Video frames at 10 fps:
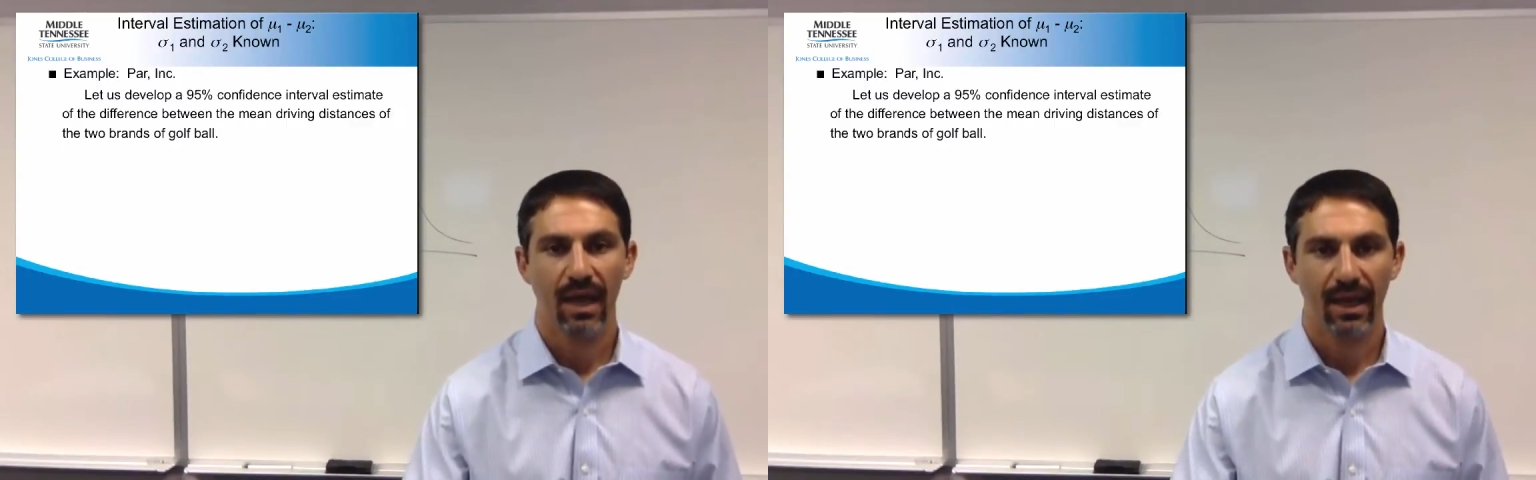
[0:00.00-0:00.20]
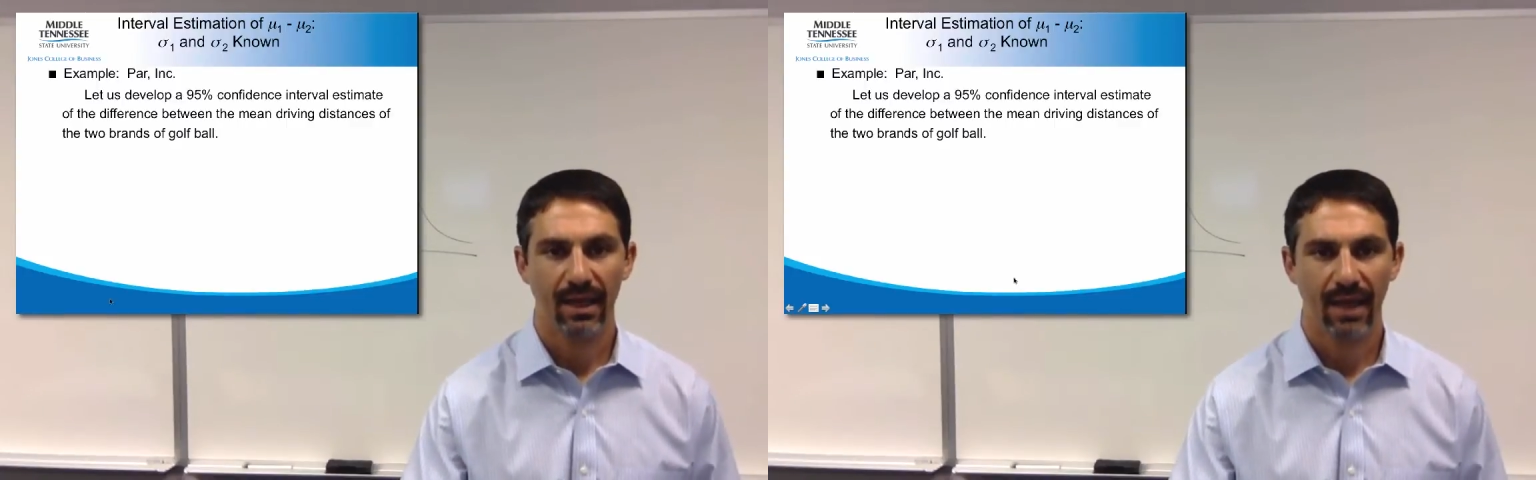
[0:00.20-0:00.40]

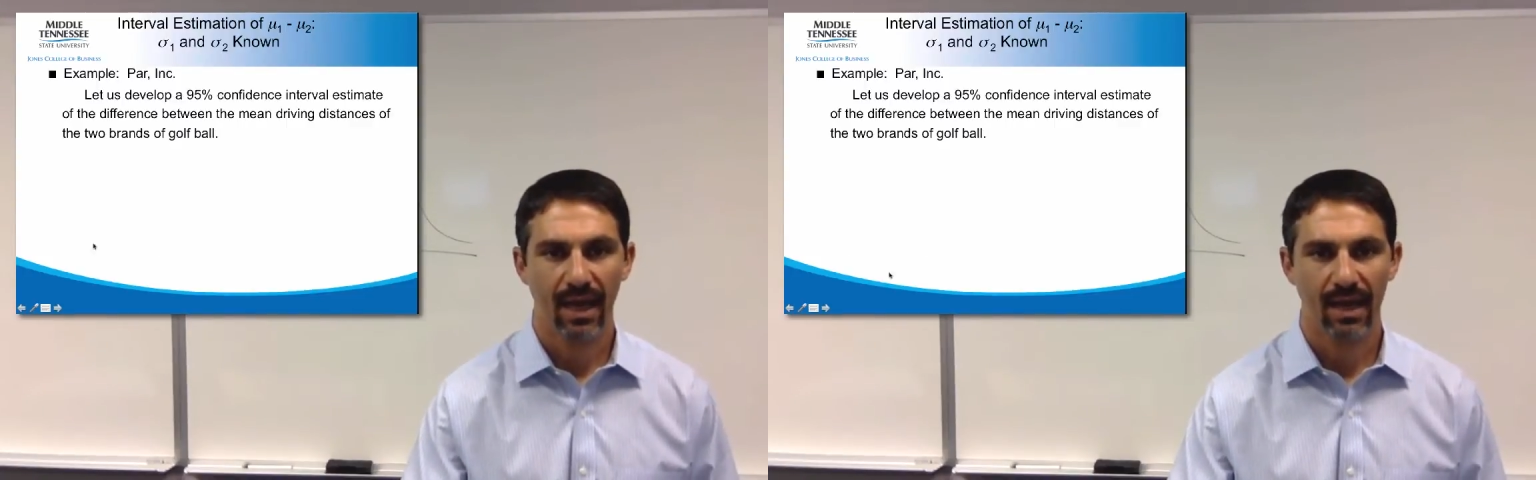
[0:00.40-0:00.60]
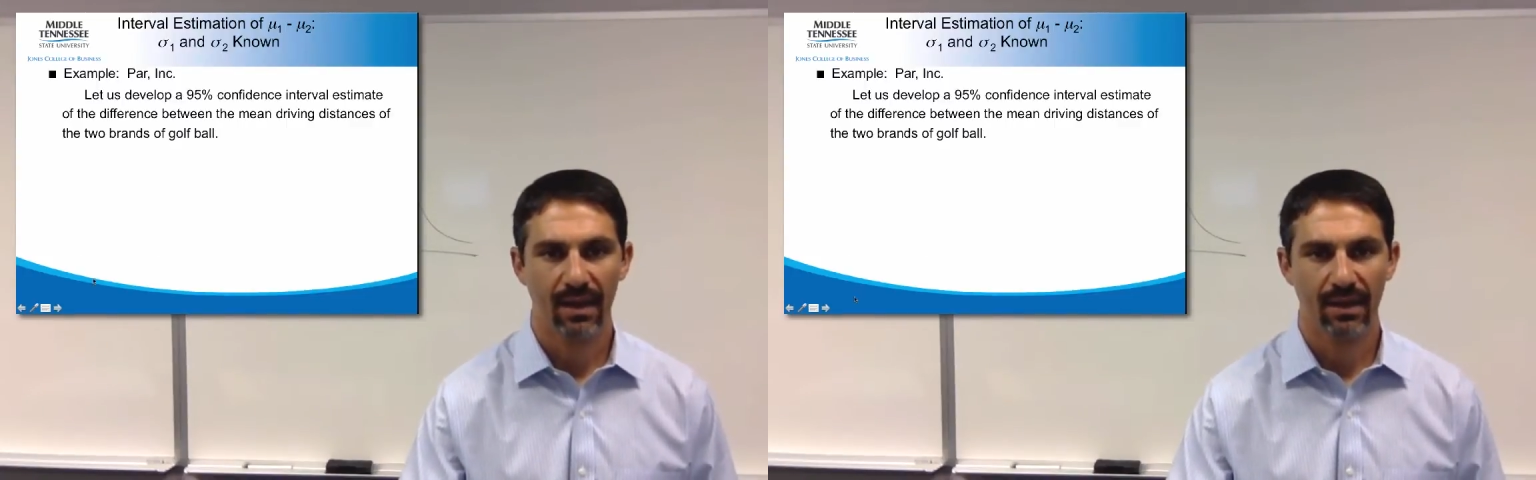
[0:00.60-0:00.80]

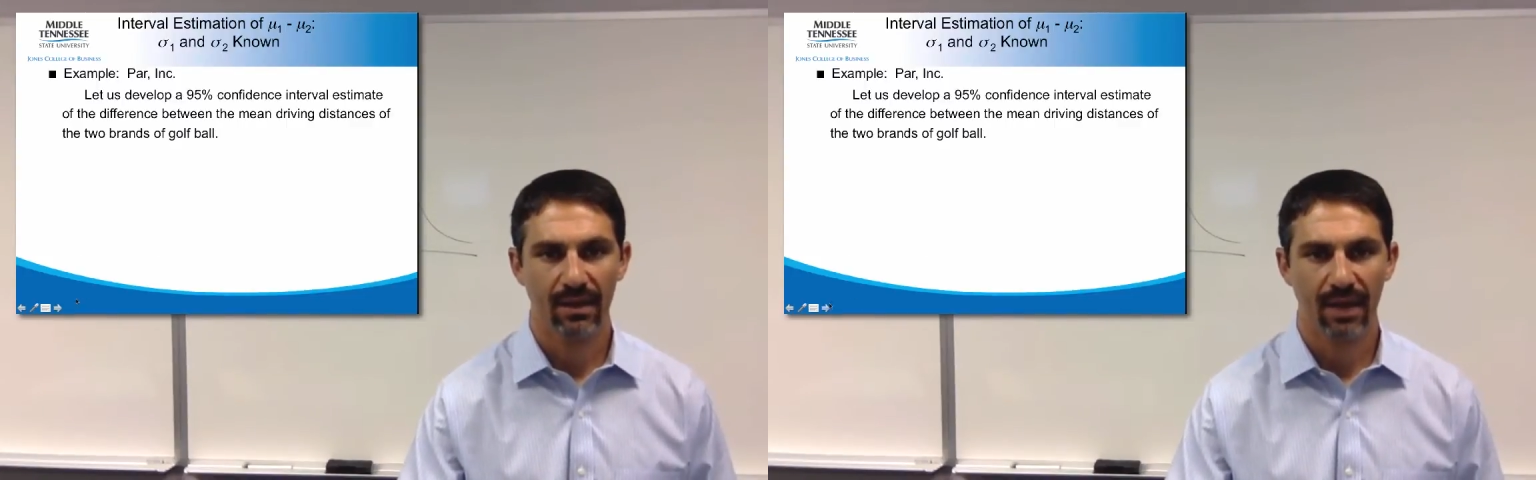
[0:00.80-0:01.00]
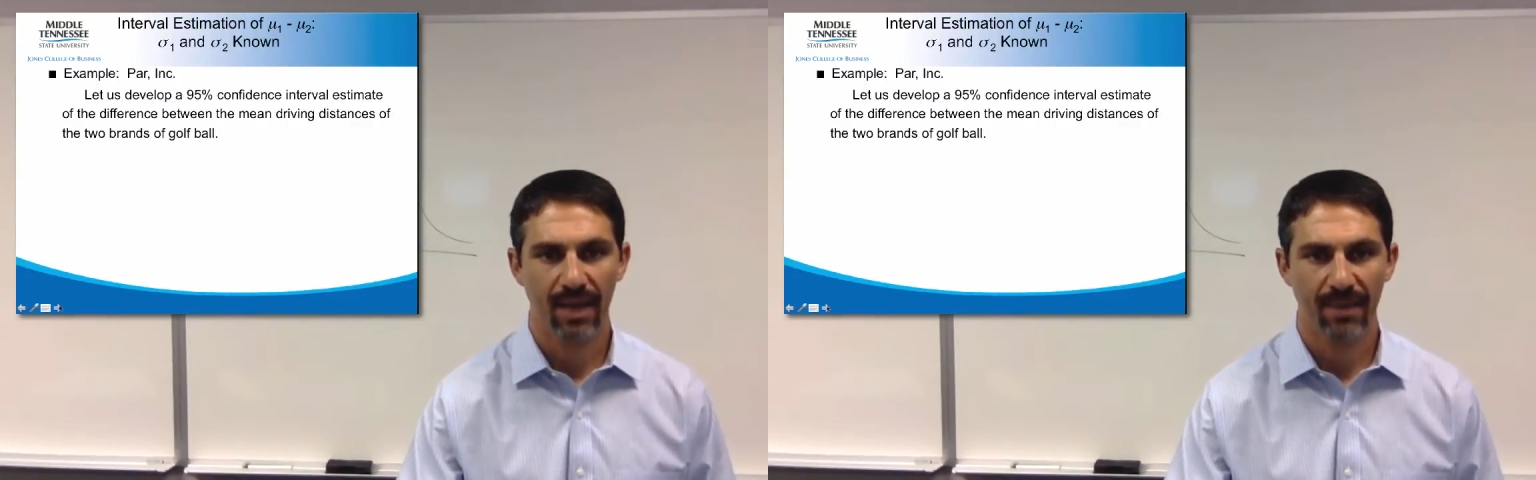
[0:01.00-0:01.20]

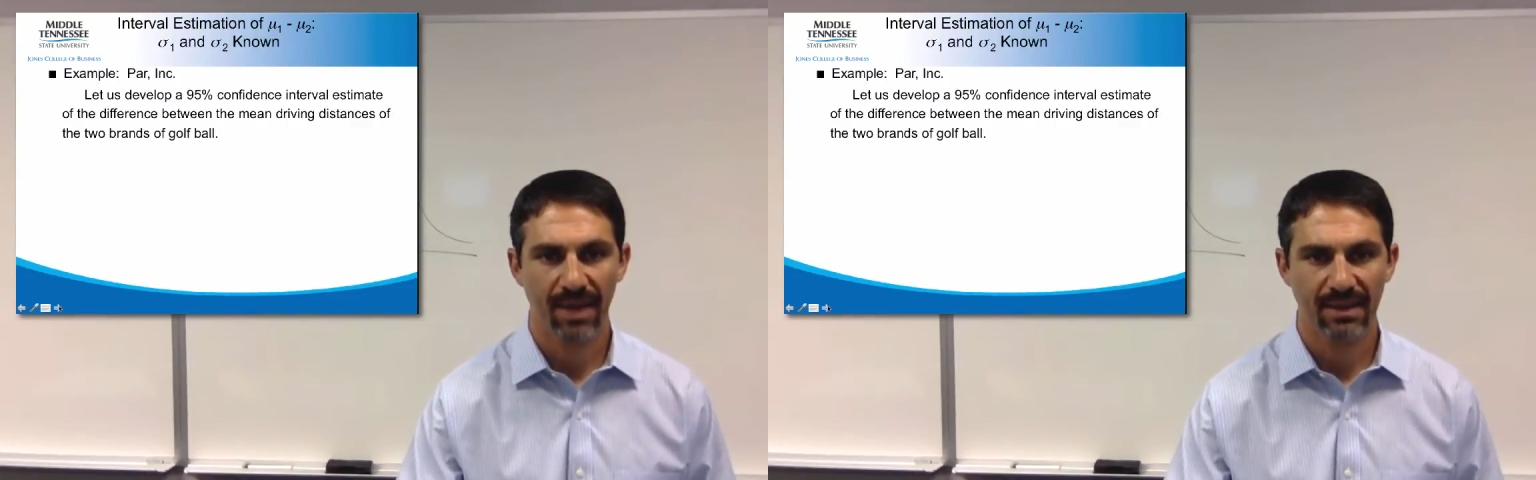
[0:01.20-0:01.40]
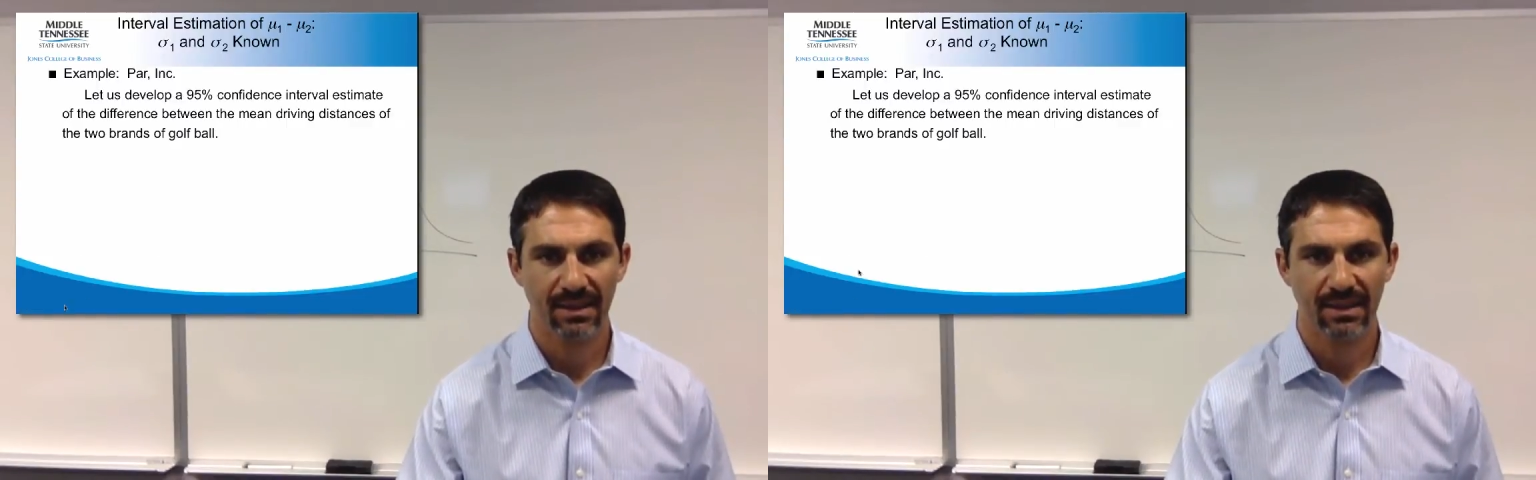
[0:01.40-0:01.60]

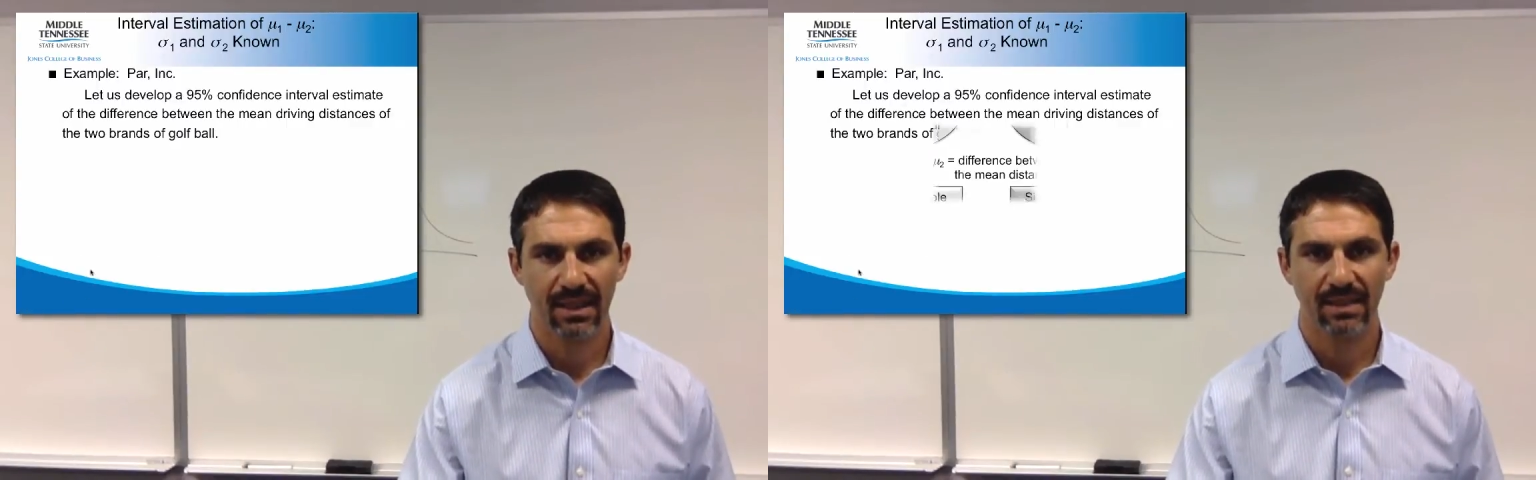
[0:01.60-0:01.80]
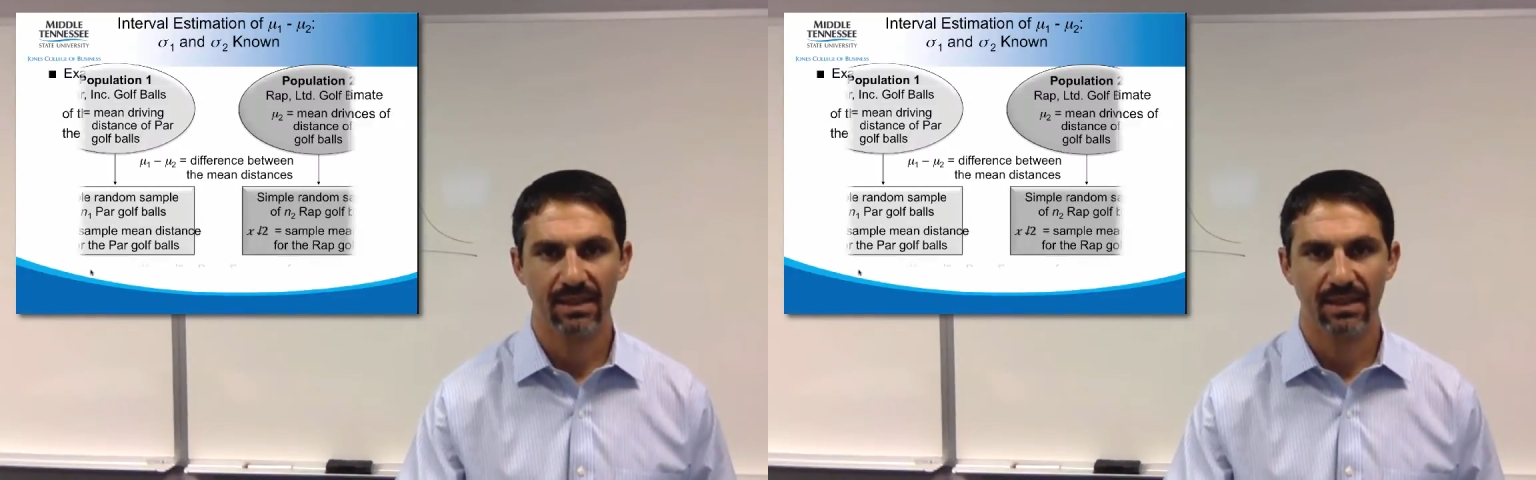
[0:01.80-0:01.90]
hypothesis test,